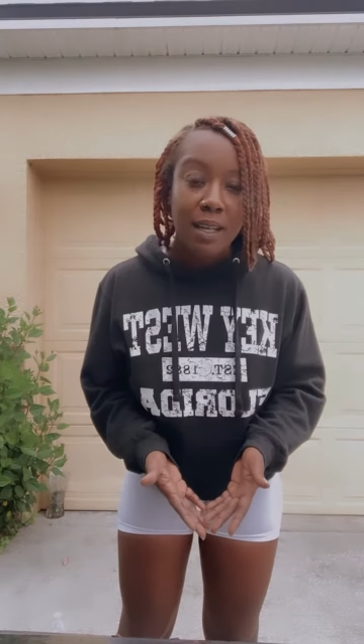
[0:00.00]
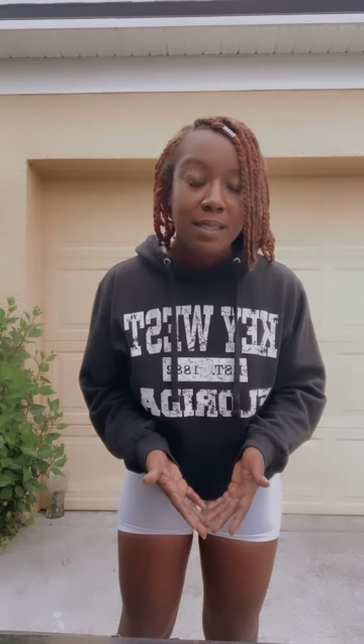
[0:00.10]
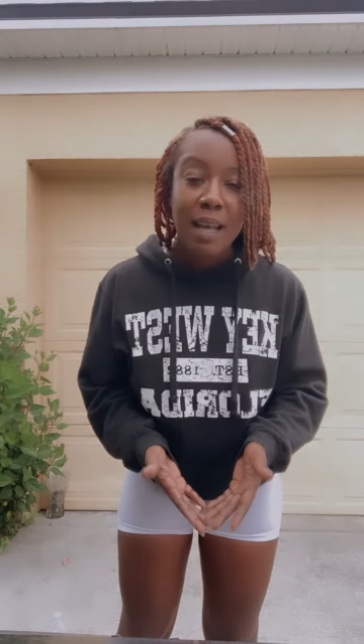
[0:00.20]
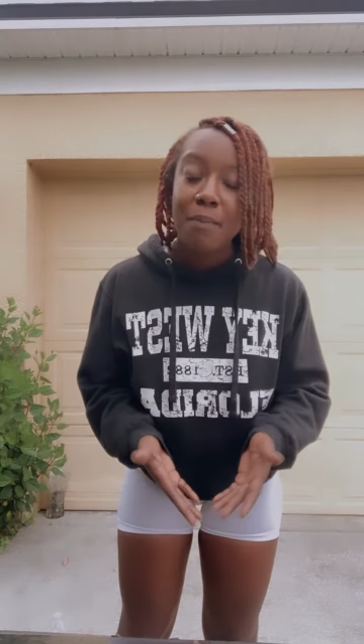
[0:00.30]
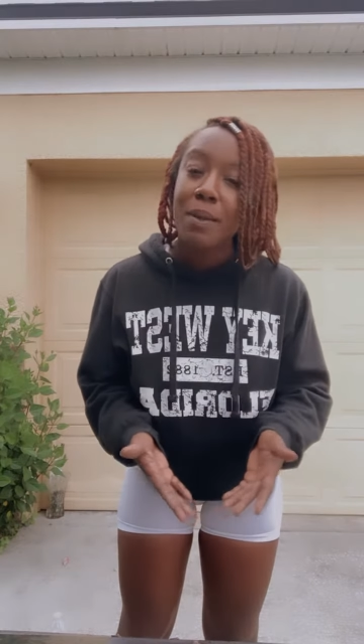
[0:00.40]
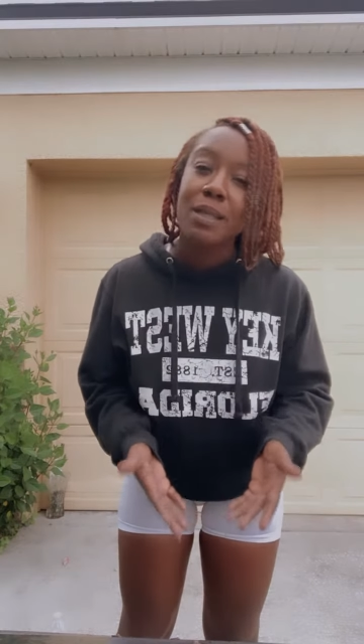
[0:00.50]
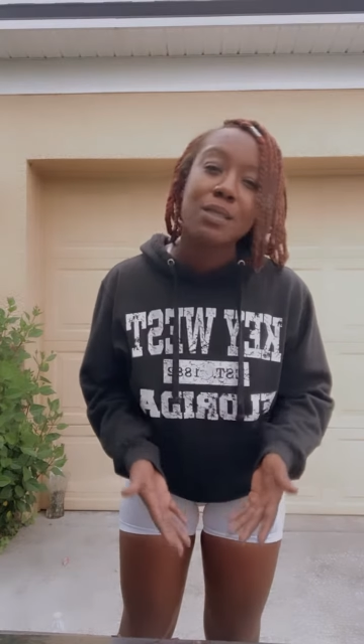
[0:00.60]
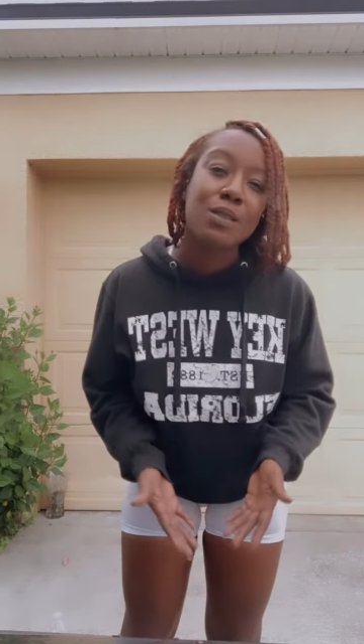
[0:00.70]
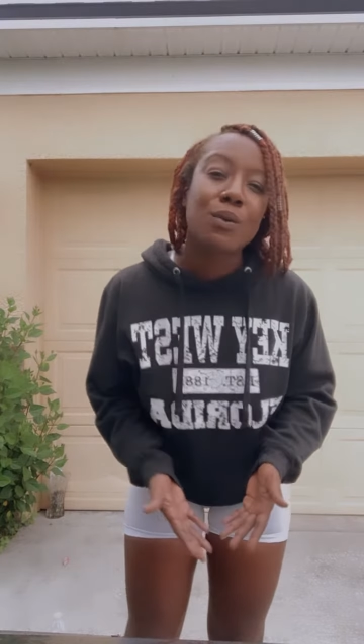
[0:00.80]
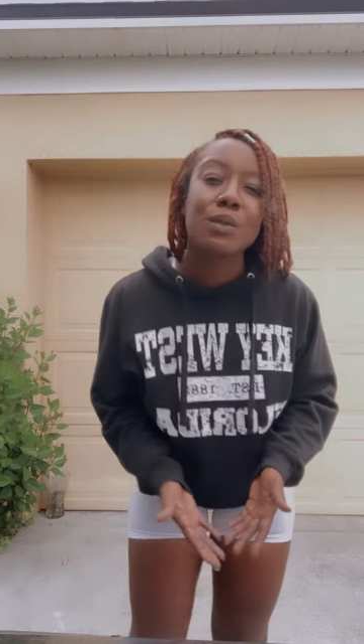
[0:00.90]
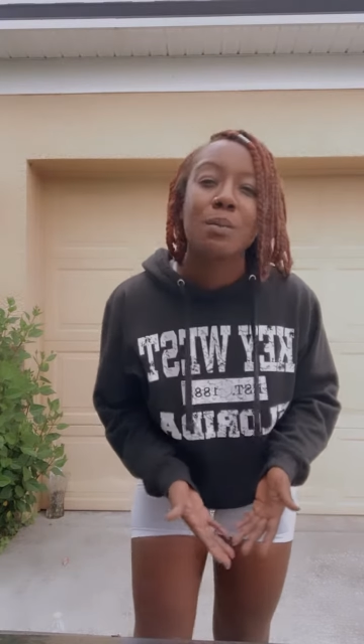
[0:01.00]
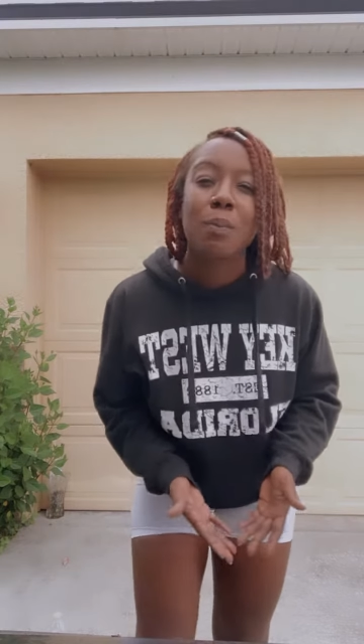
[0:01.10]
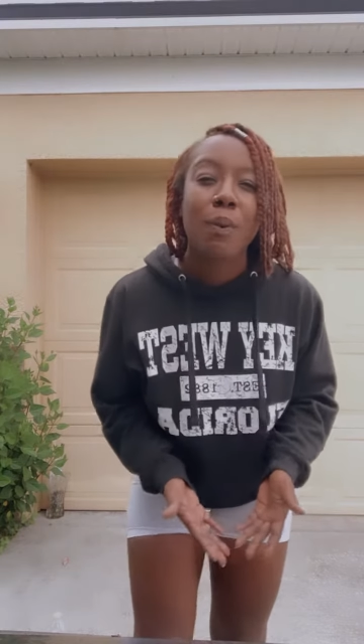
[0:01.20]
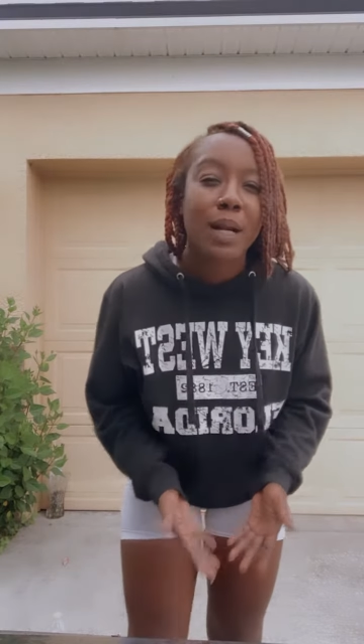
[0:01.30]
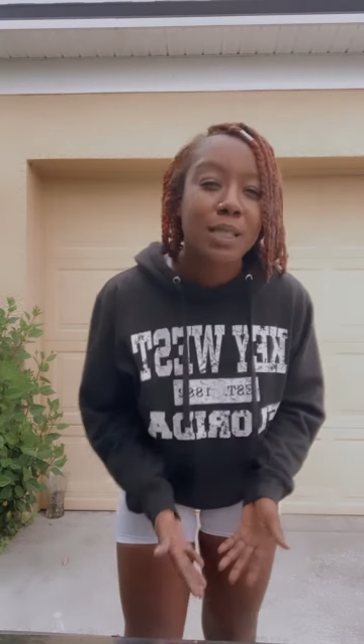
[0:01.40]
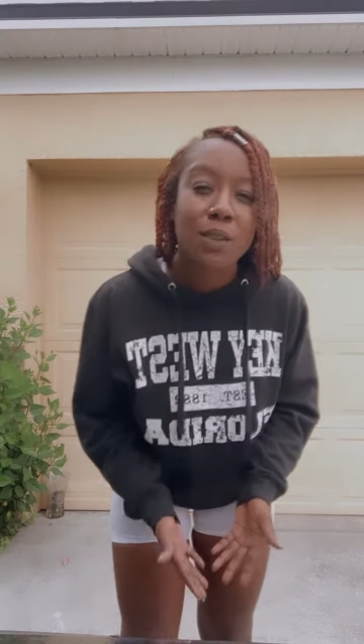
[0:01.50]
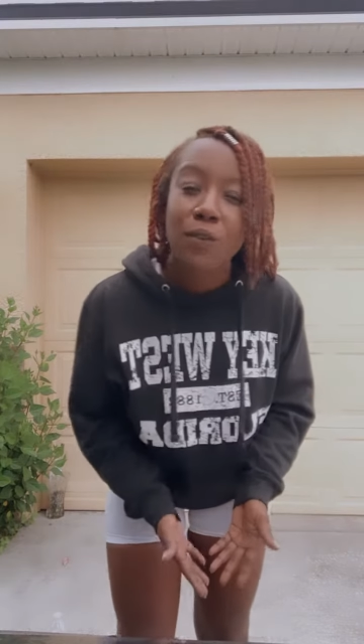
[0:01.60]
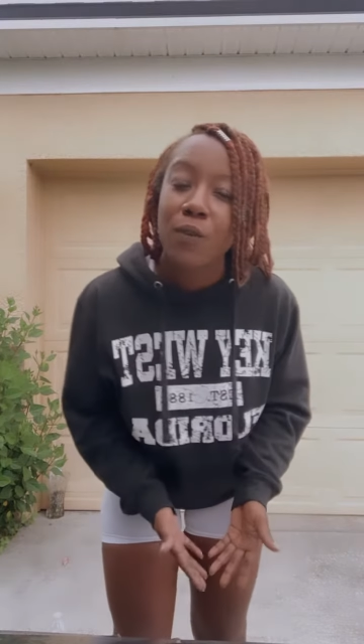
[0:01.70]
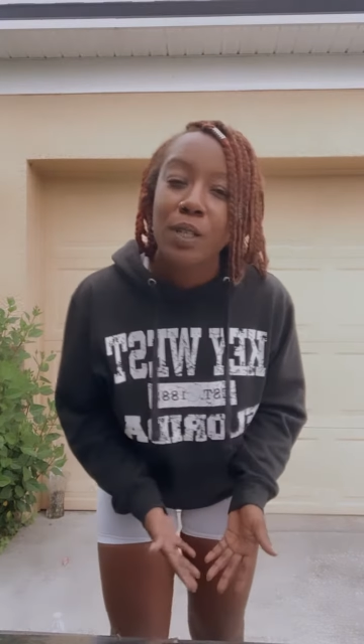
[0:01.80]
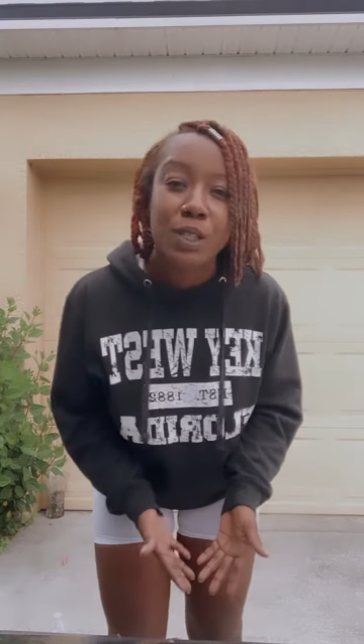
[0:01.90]
Stop being so depressed, so
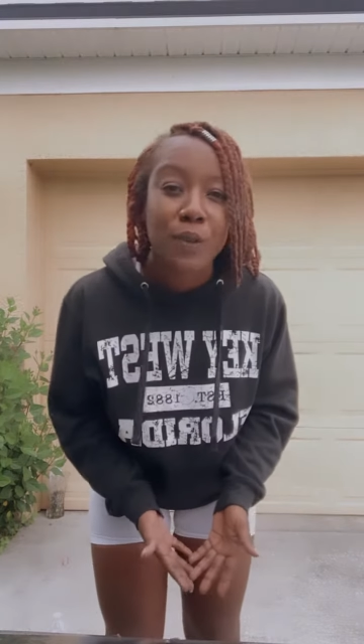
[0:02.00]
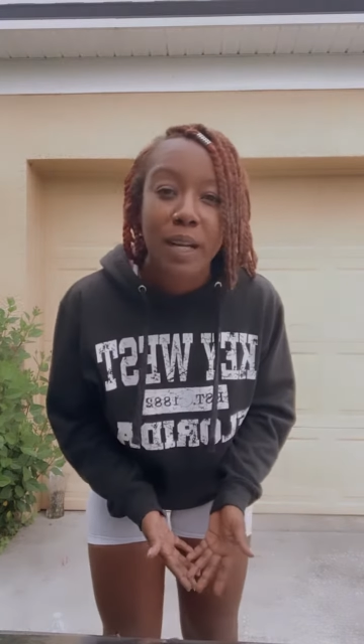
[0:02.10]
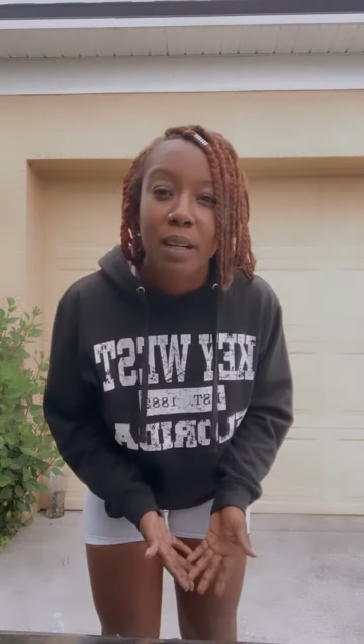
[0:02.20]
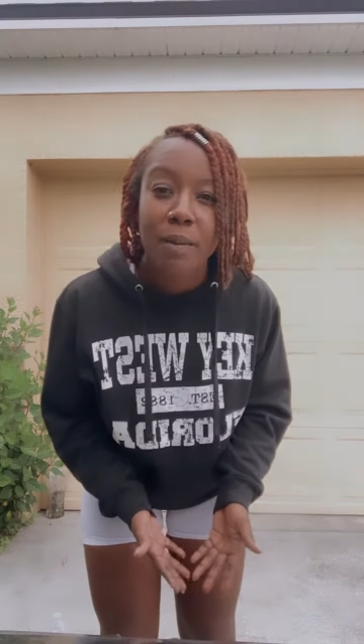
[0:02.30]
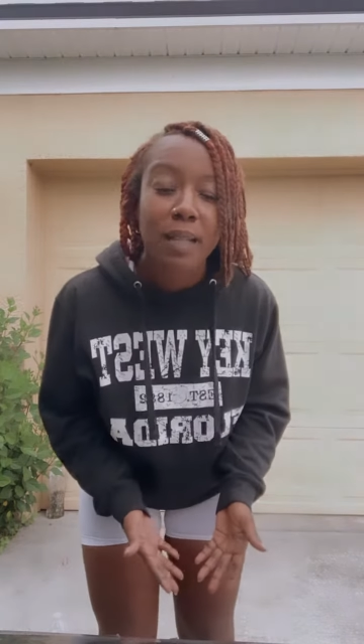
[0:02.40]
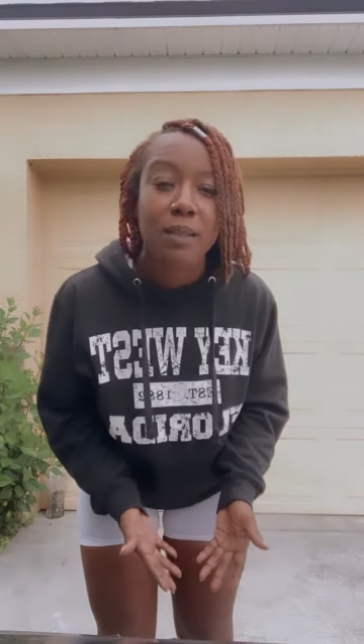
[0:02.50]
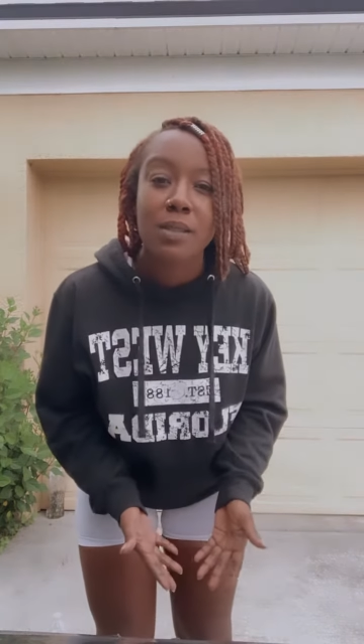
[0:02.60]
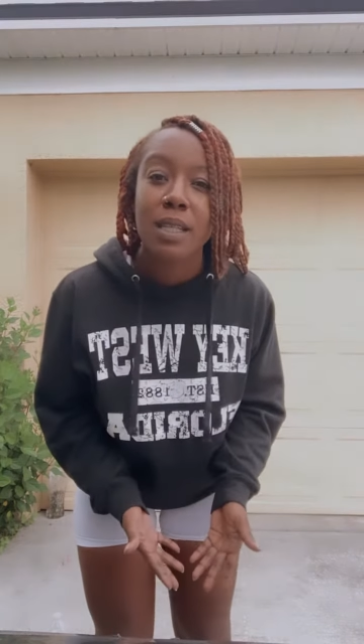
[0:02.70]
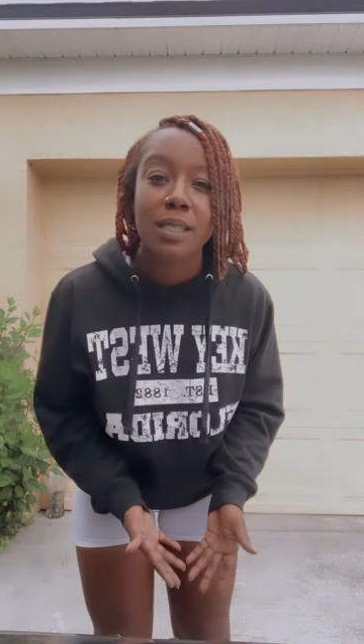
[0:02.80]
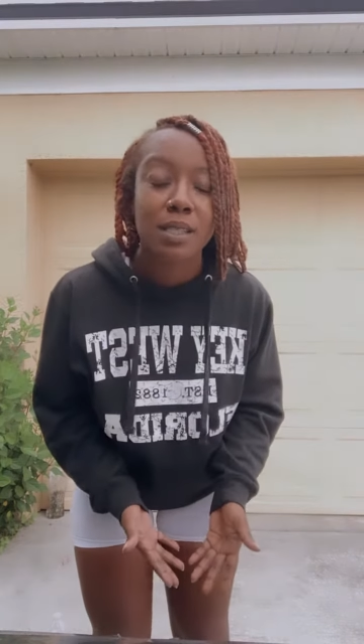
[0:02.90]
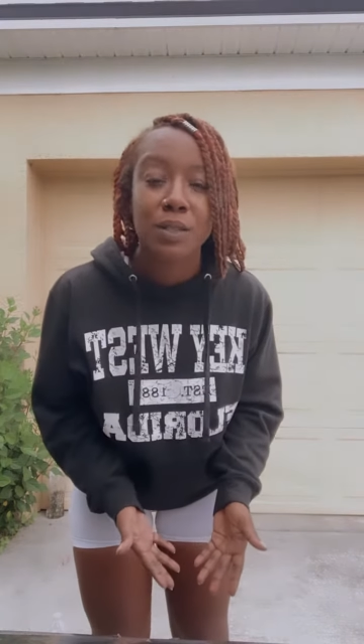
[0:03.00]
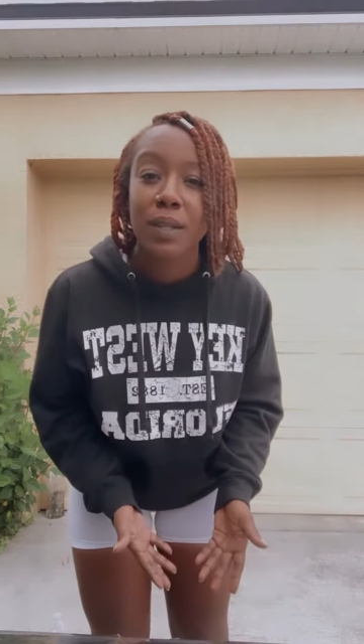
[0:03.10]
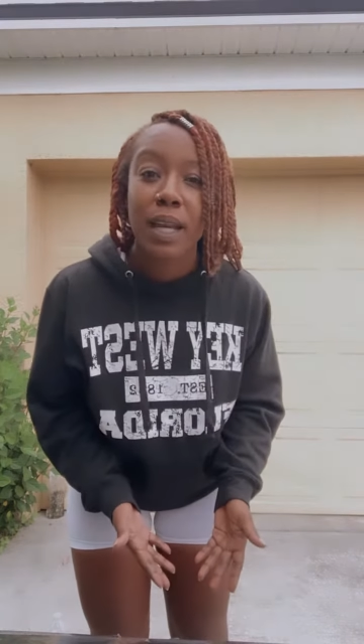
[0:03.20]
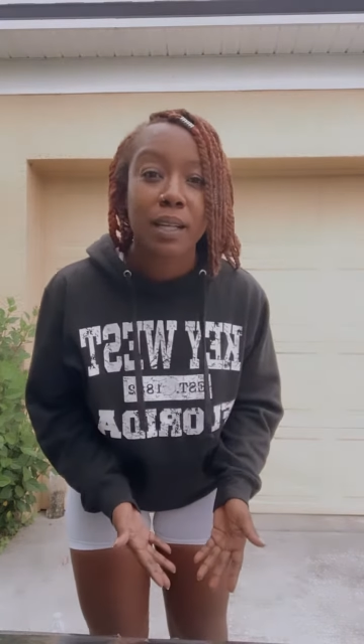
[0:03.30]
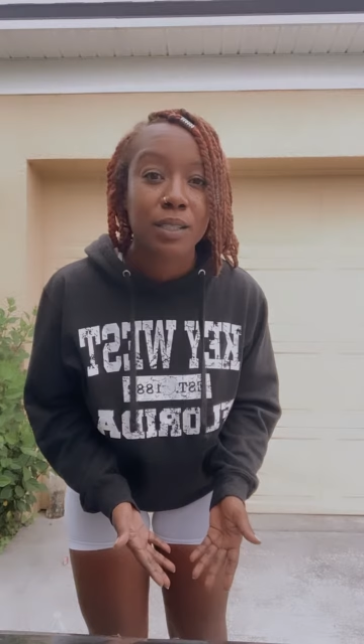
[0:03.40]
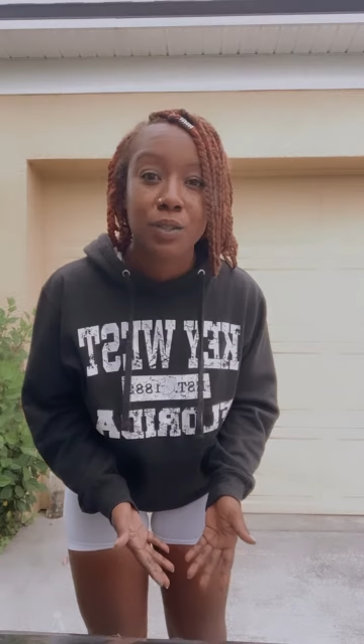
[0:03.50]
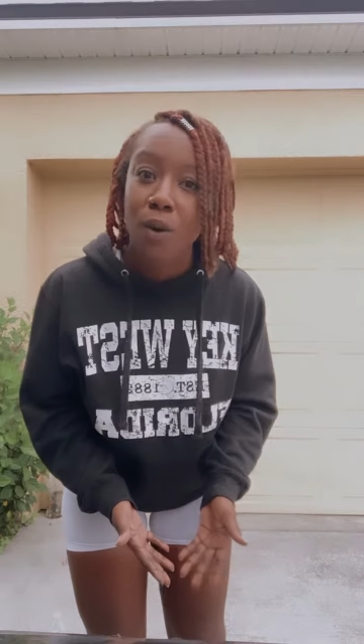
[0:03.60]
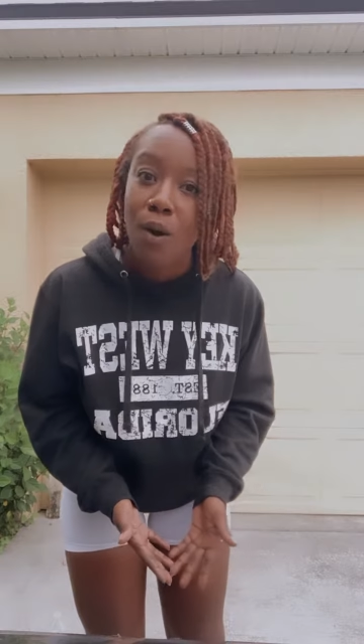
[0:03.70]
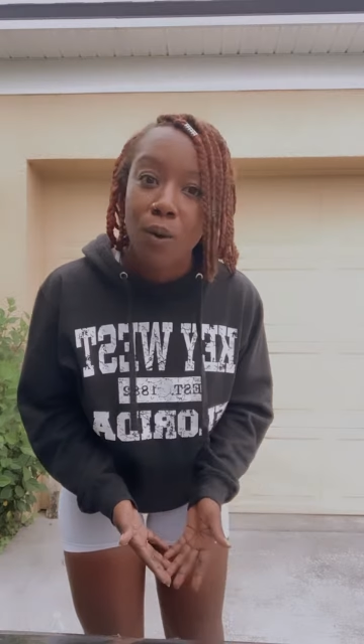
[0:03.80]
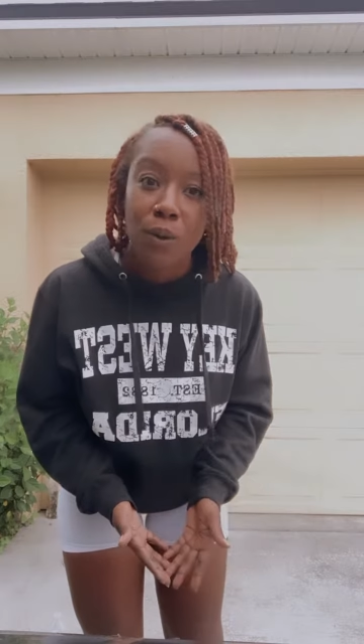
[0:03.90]
frustrated about those things that you can't
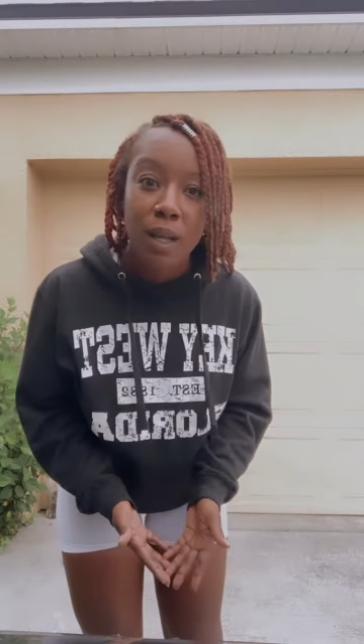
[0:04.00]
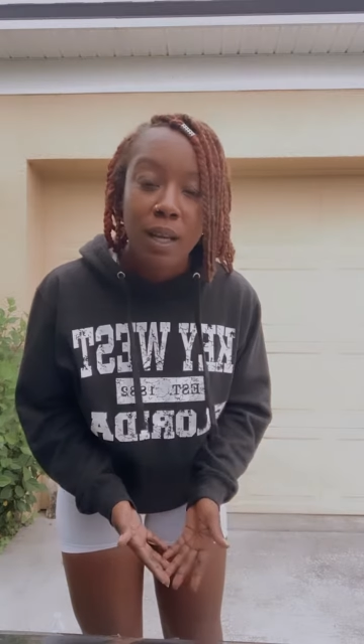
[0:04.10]
control.